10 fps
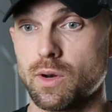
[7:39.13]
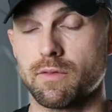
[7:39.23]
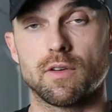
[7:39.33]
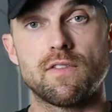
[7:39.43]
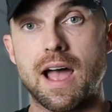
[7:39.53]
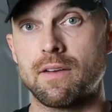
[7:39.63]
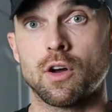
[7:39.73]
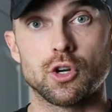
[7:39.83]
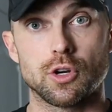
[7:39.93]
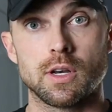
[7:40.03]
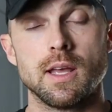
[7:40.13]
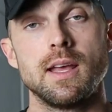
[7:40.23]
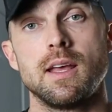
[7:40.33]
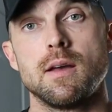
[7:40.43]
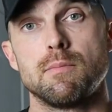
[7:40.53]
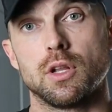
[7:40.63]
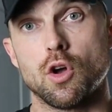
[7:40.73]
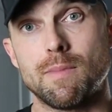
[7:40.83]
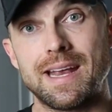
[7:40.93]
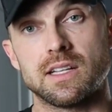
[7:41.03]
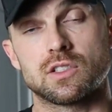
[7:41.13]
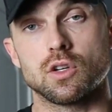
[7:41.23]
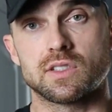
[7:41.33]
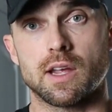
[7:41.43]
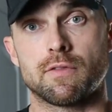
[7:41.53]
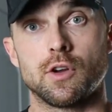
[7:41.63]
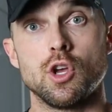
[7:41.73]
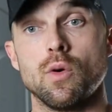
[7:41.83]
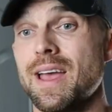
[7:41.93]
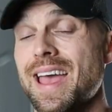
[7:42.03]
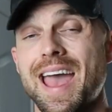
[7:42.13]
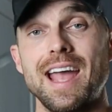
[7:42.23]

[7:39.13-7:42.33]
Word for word: whatever, 500 below maintenance looks like for you.